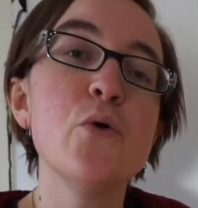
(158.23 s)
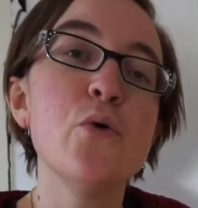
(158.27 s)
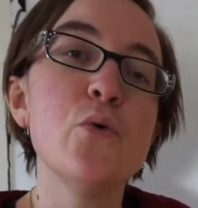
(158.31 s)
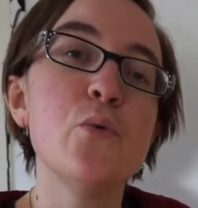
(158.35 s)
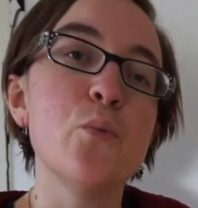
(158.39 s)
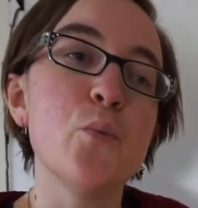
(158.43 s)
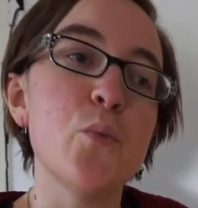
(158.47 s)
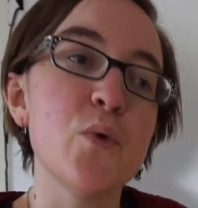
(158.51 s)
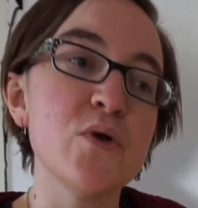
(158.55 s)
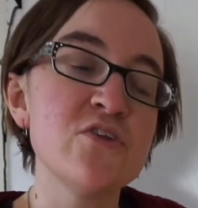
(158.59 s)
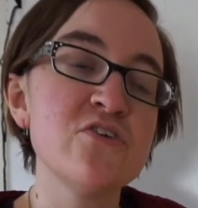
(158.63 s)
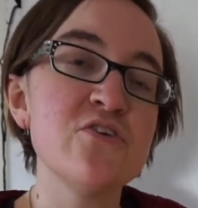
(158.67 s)

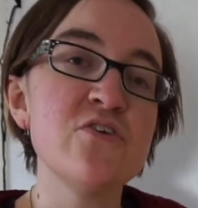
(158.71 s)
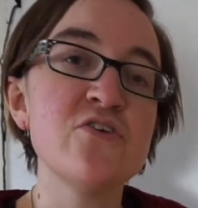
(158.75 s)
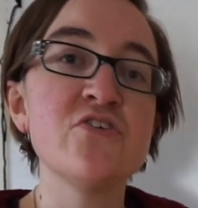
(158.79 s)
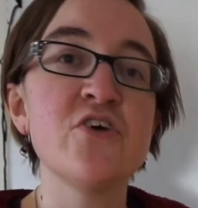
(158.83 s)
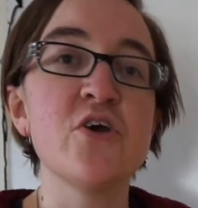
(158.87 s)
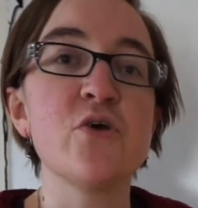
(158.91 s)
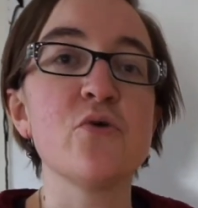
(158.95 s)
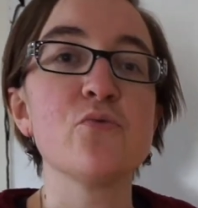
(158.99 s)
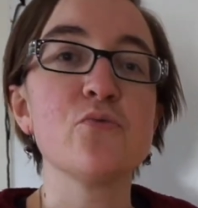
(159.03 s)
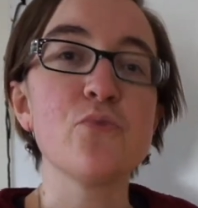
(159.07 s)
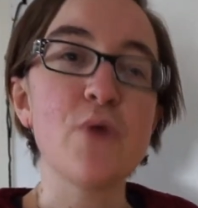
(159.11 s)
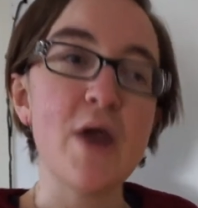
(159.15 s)
Once you
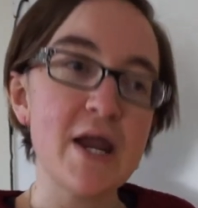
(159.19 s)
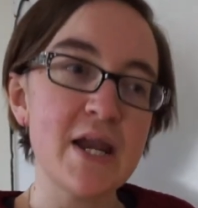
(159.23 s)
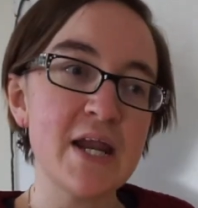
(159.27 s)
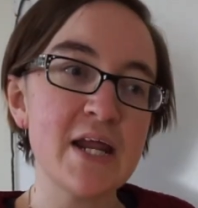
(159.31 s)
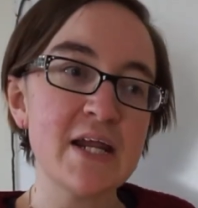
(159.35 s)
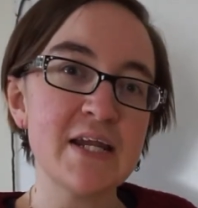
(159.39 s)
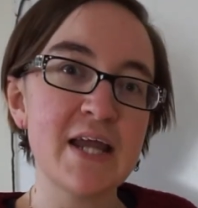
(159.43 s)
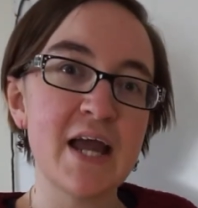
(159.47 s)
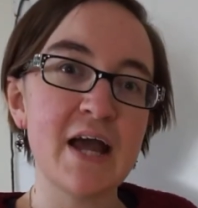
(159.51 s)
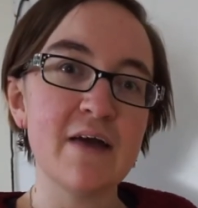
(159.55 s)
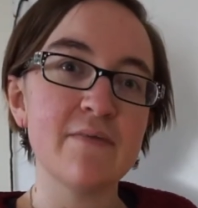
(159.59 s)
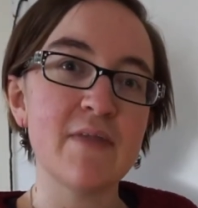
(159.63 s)
start writing
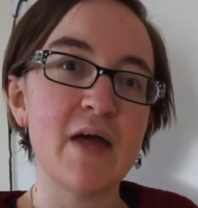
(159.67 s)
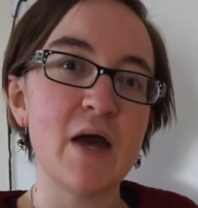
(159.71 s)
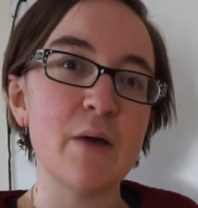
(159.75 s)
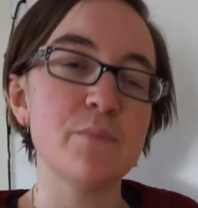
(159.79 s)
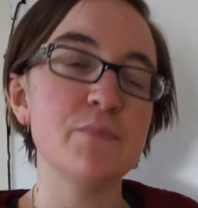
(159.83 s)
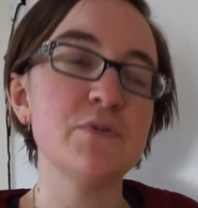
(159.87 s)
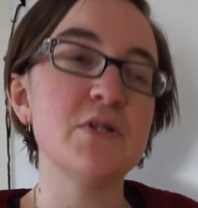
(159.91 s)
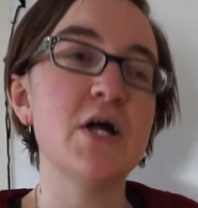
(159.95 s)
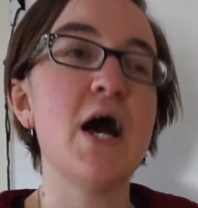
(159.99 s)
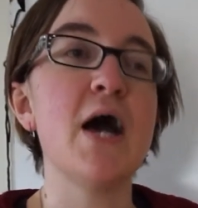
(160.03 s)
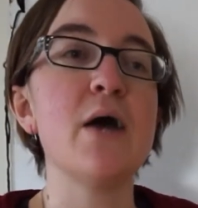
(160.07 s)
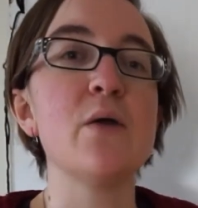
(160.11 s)
down
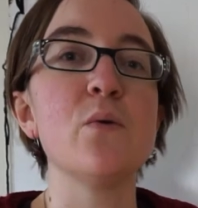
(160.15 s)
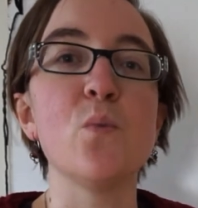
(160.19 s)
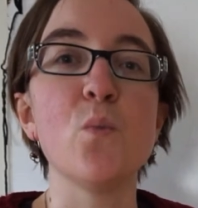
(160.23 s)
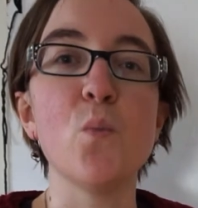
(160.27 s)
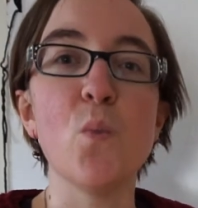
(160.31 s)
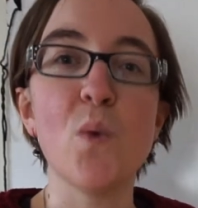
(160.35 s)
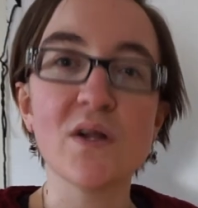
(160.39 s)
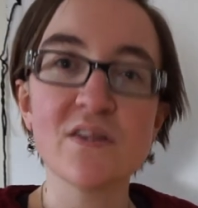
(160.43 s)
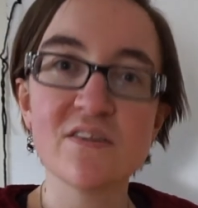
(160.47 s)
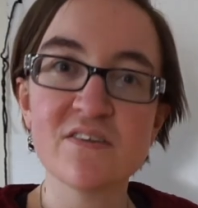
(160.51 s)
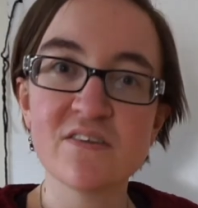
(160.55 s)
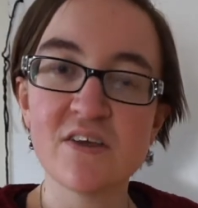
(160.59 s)
that plot and
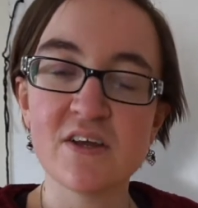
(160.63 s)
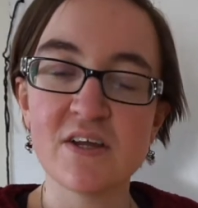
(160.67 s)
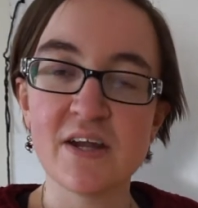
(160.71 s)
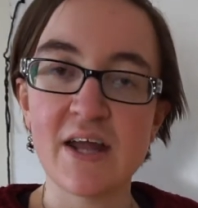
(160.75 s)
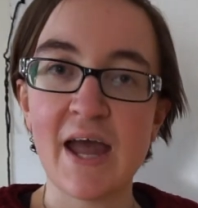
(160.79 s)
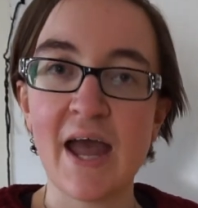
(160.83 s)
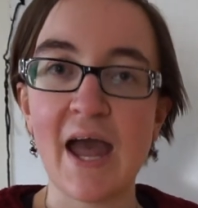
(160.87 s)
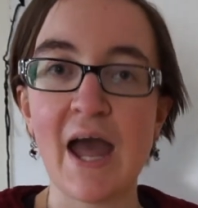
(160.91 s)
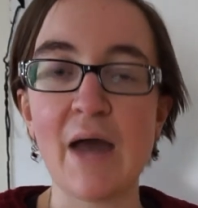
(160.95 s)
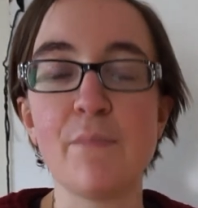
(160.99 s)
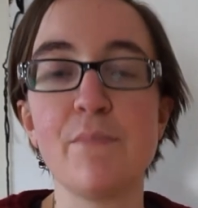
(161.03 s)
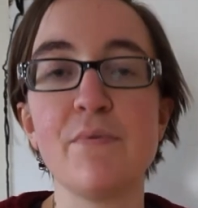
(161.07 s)
what's going to
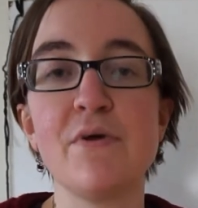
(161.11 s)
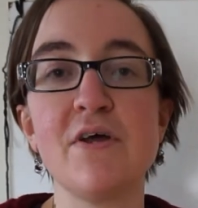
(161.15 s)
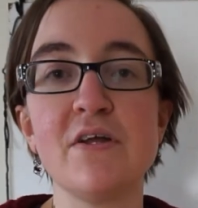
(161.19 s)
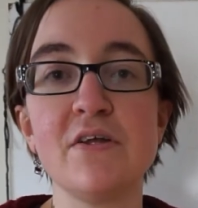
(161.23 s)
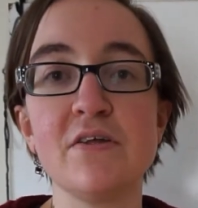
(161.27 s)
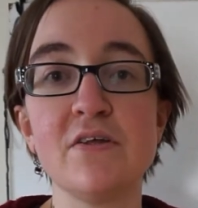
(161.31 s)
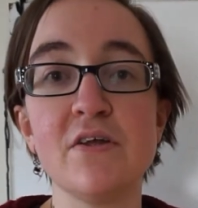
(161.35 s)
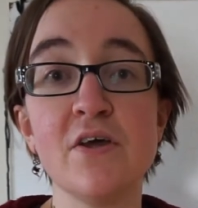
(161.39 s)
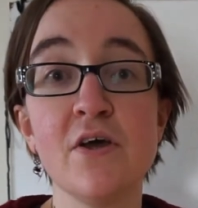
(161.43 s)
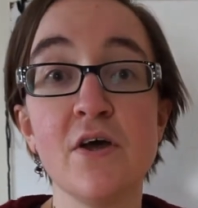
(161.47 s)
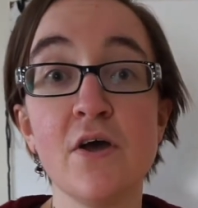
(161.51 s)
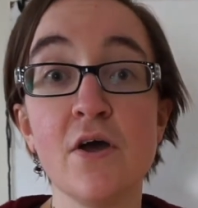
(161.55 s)

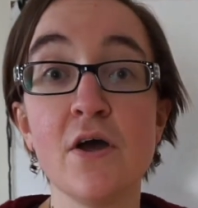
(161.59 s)
happen,